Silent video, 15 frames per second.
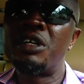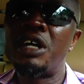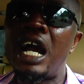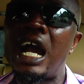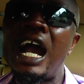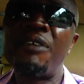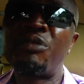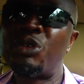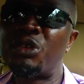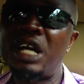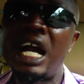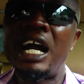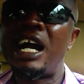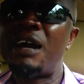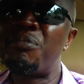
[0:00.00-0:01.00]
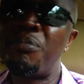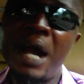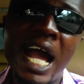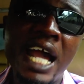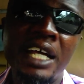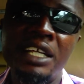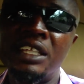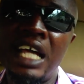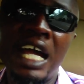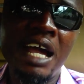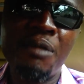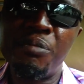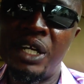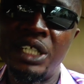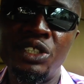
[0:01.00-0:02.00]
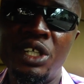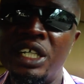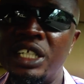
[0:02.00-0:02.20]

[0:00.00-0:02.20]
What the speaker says: I have to go and buy tire pressure